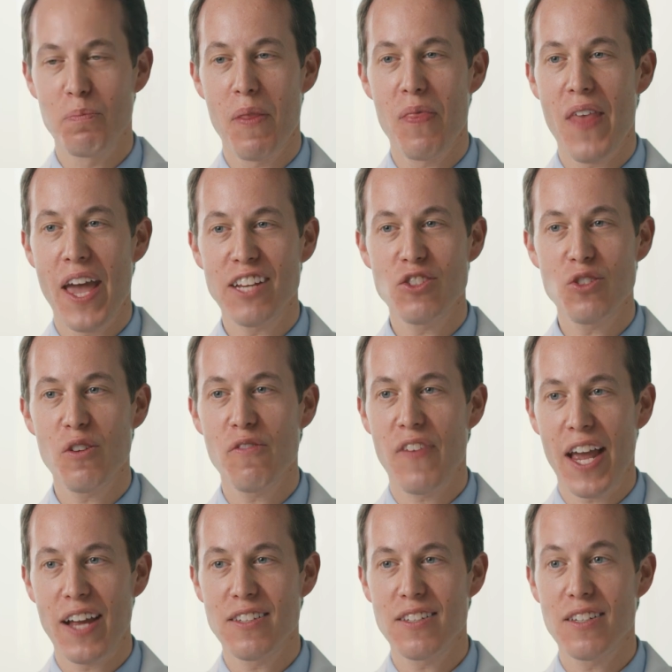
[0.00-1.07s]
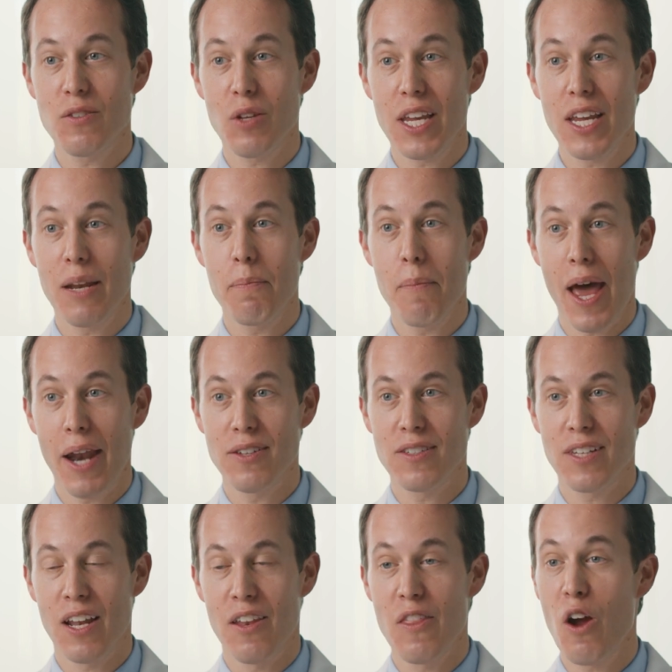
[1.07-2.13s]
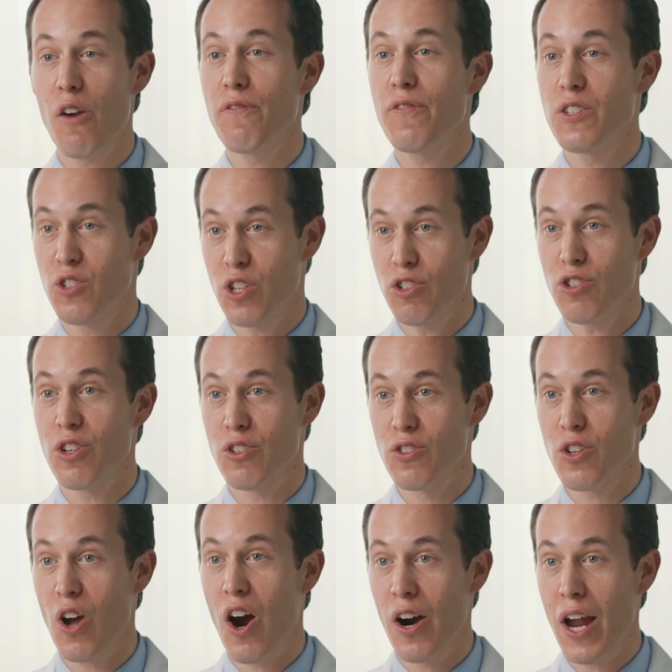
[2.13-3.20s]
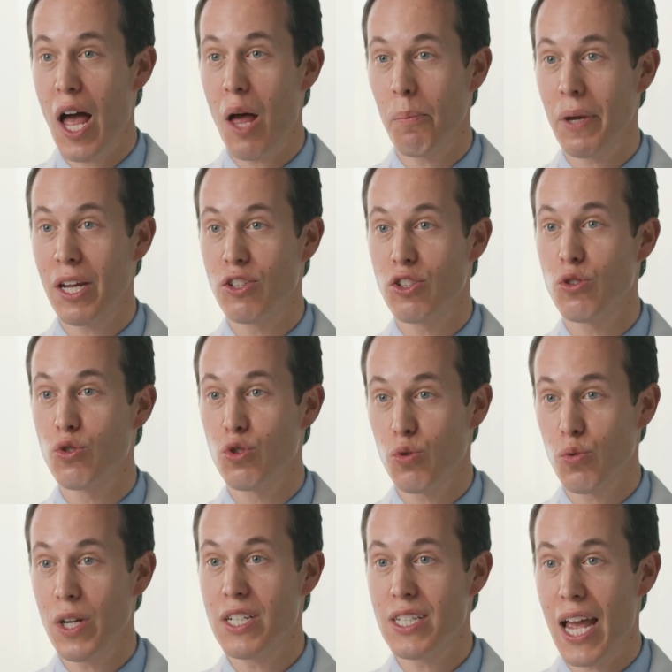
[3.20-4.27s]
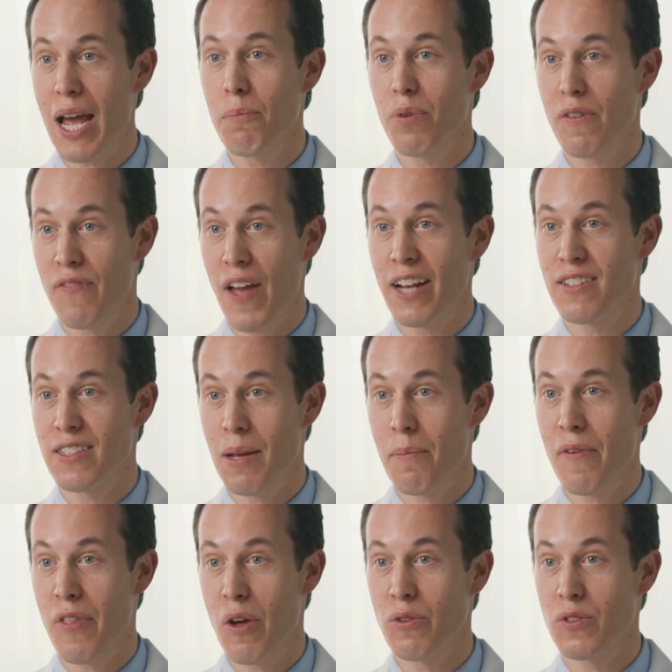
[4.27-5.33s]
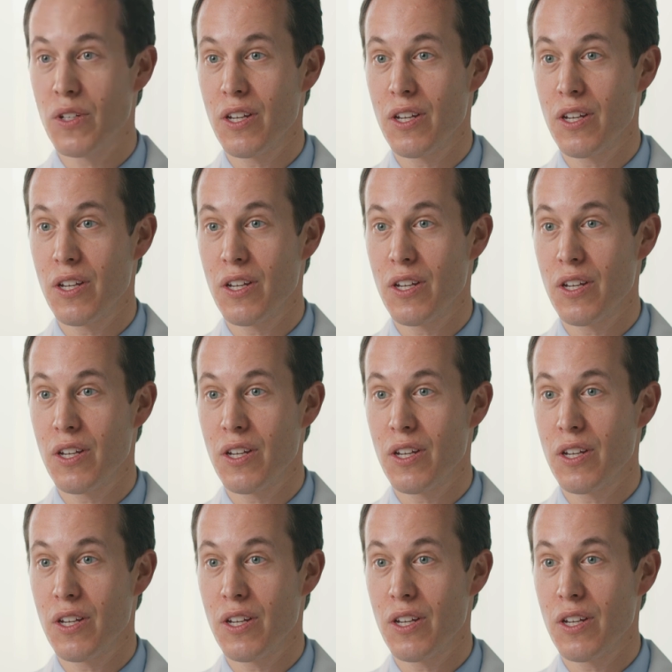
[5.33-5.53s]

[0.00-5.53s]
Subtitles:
but thanks to advances in medicine, their physicians are helping to treat and prevent some of those